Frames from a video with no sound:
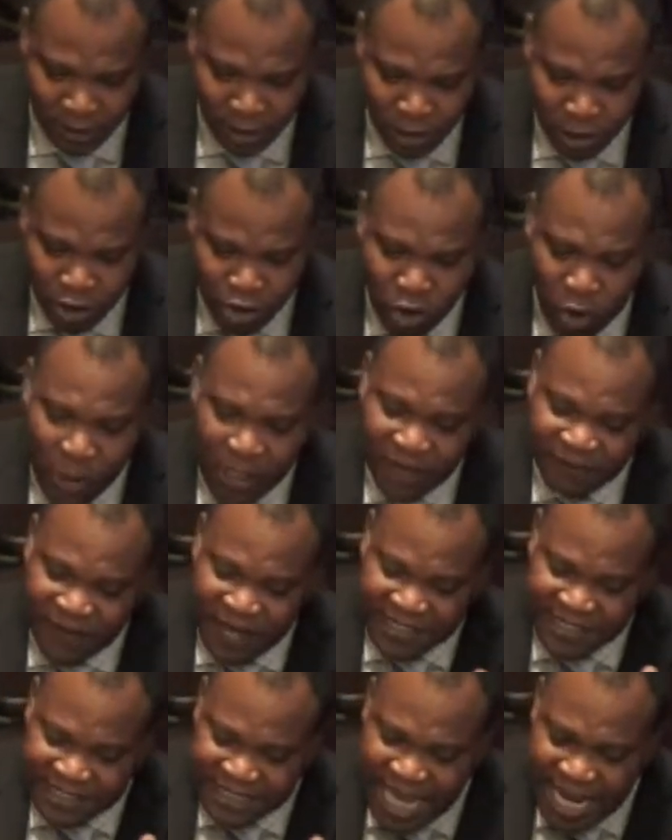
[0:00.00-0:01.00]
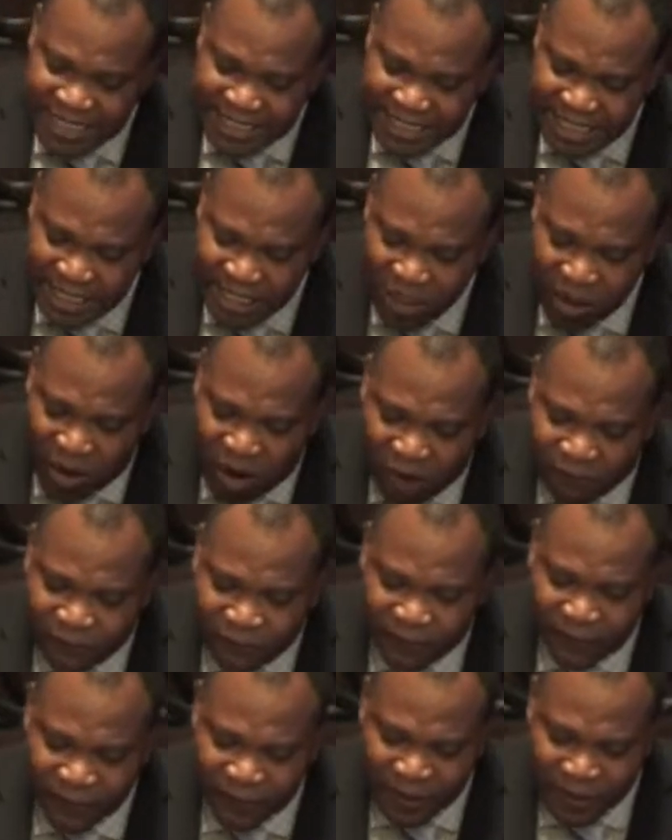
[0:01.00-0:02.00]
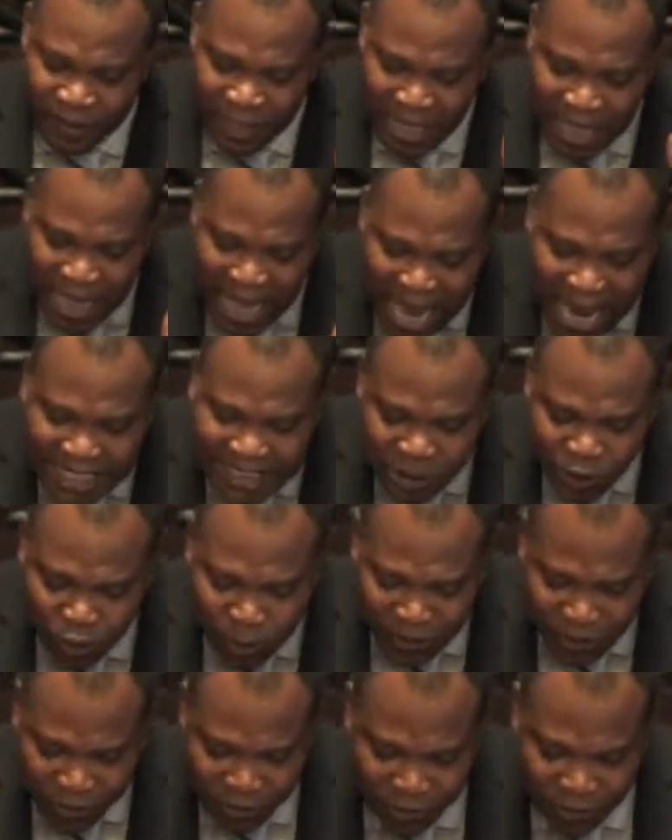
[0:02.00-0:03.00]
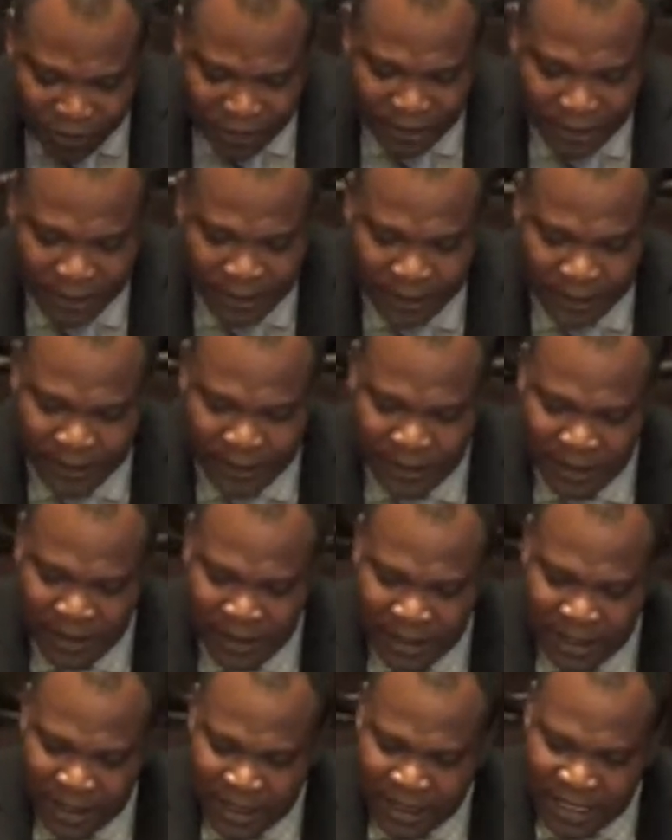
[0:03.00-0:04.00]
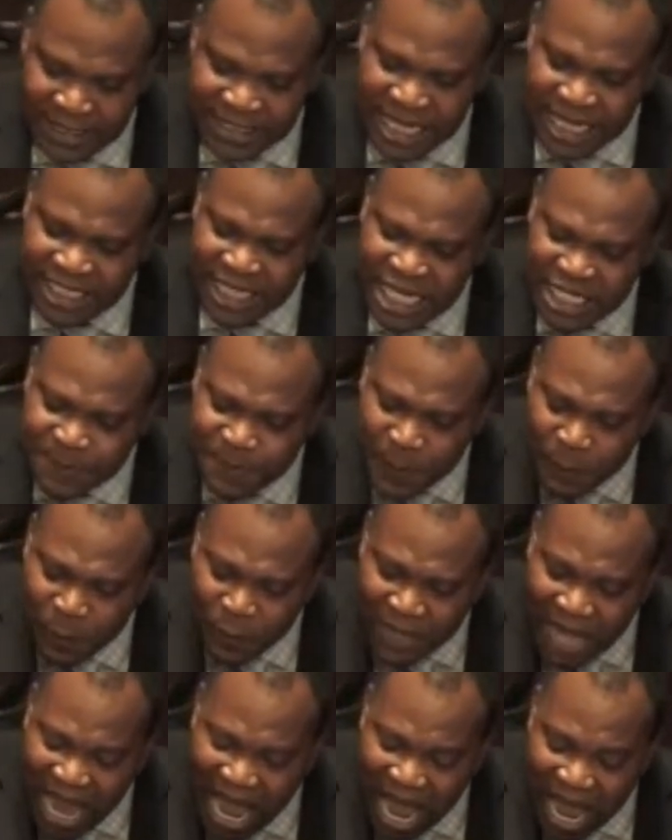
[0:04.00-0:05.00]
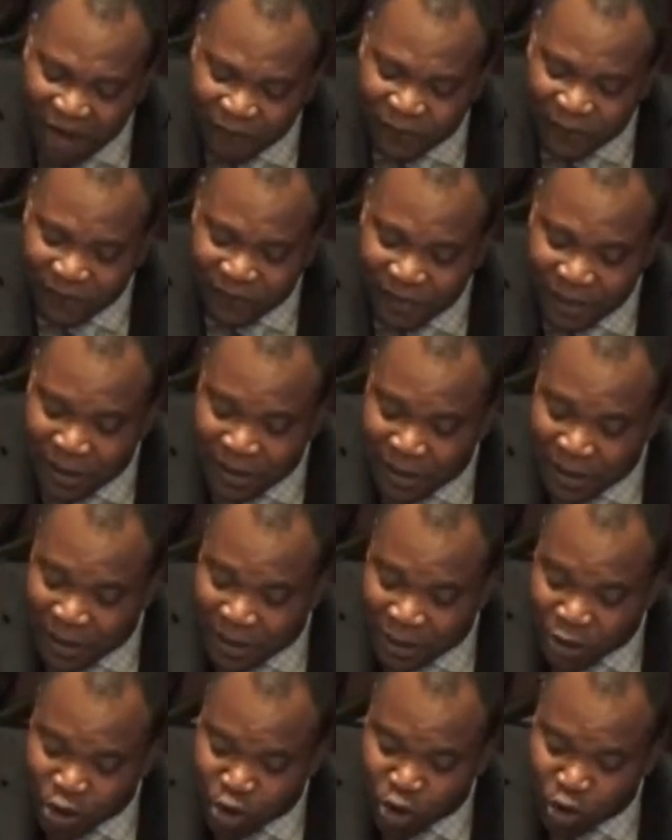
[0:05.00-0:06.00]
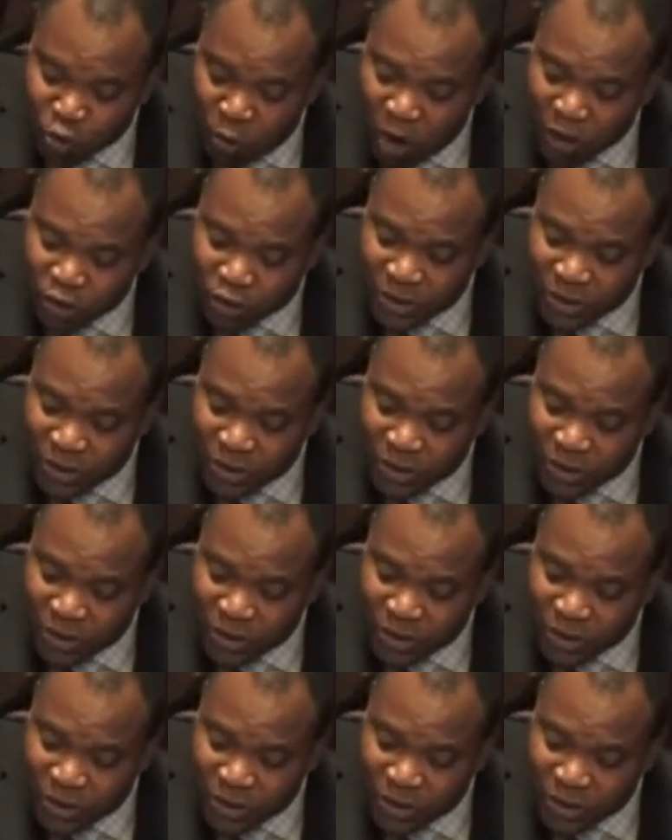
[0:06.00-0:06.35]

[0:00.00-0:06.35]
So in verse 13 of Acts 23, he said, these people that have sworn to